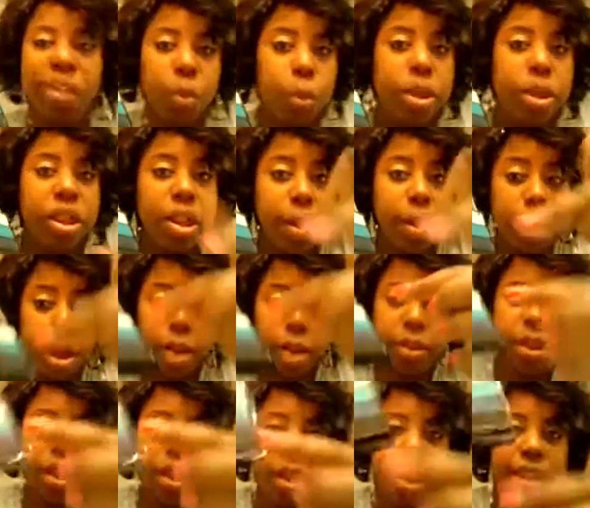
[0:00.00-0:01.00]
It's when
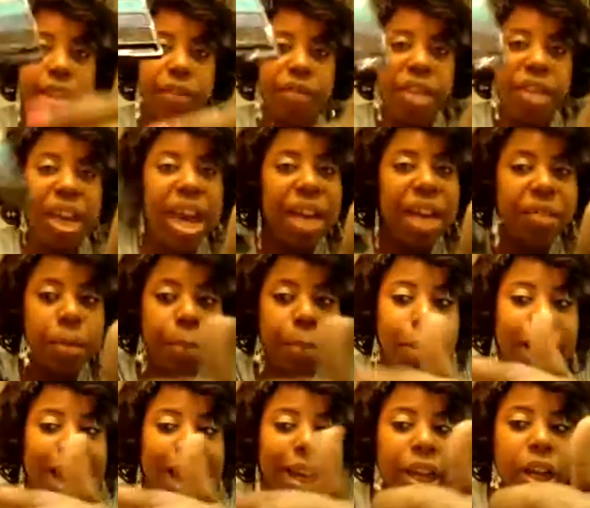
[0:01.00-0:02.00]
if they
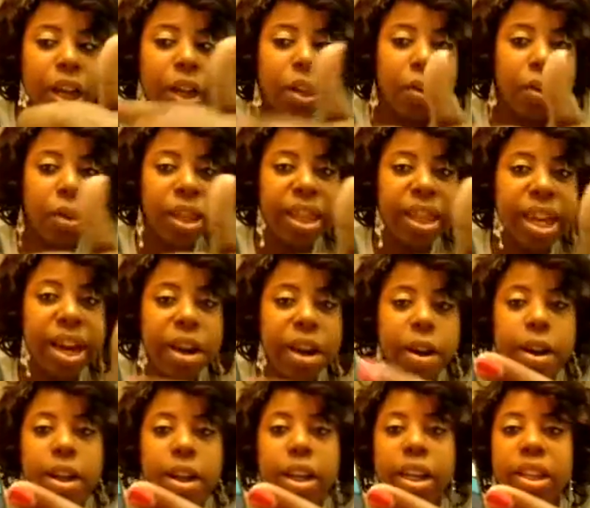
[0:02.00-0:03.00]
have a black color in
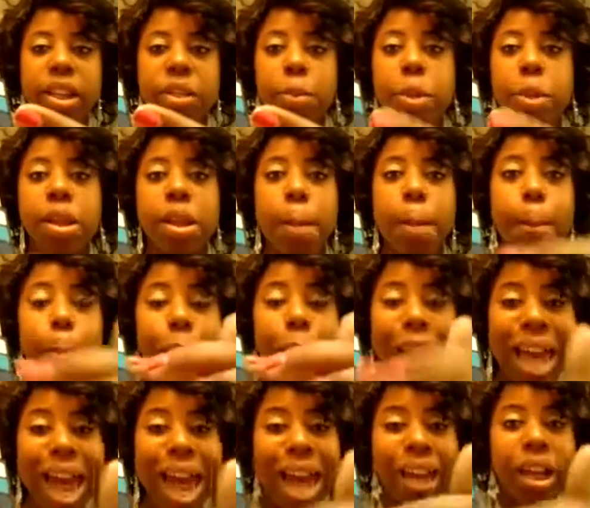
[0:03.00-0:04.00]
there, it's when the
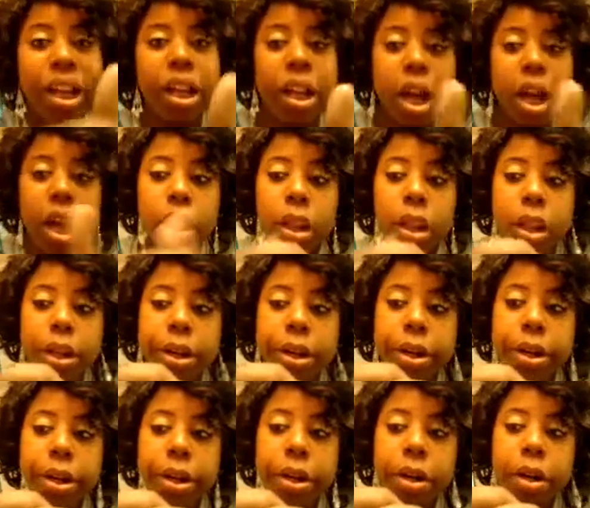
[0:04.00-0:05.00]
black
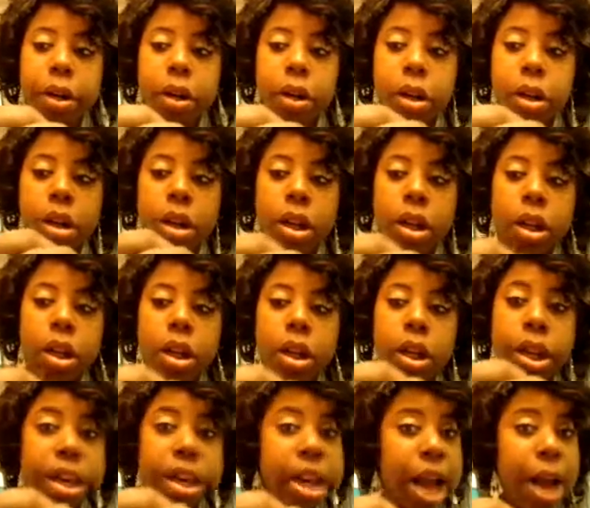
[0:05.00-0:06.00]
color,
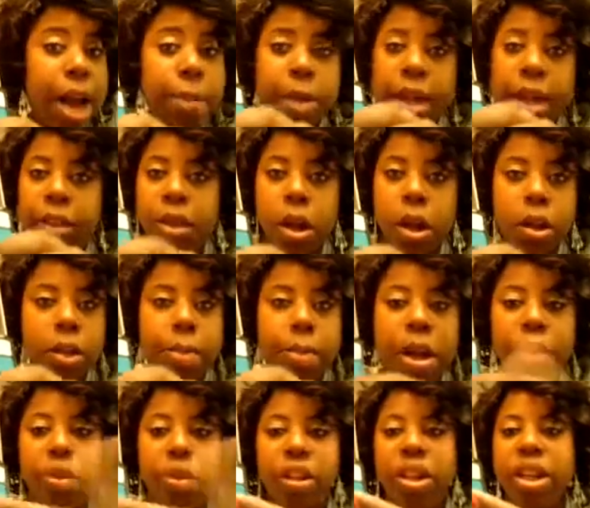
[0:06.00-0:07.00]
I'm not
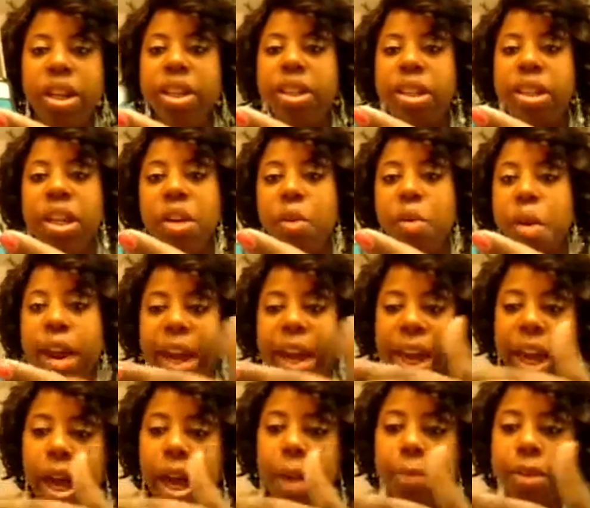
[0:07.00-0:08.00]
talking about dusty
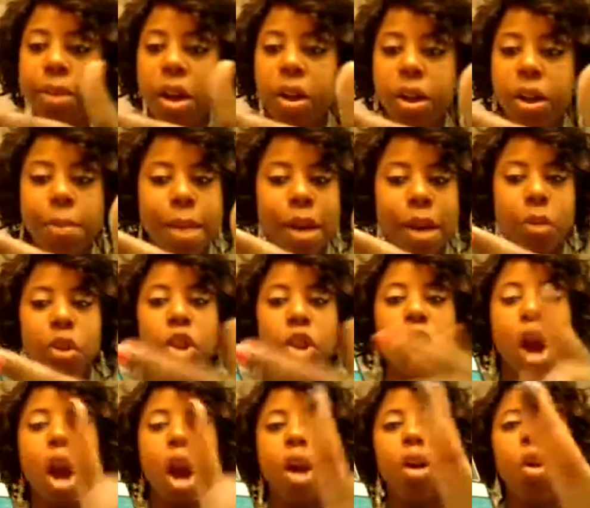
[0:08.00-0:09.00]
gray, I'm talking
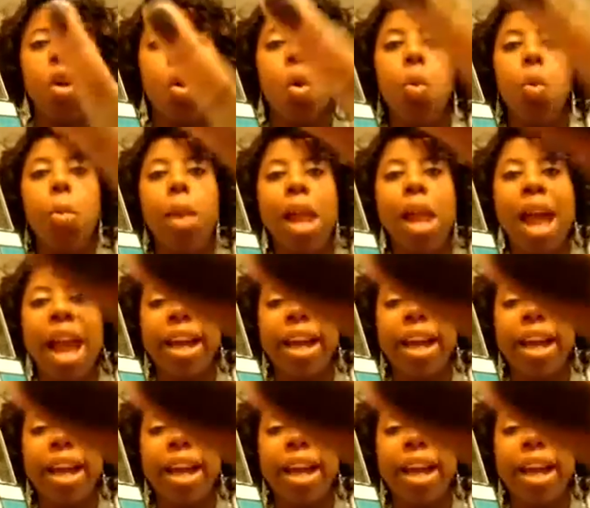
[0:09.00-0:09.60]
about charcoal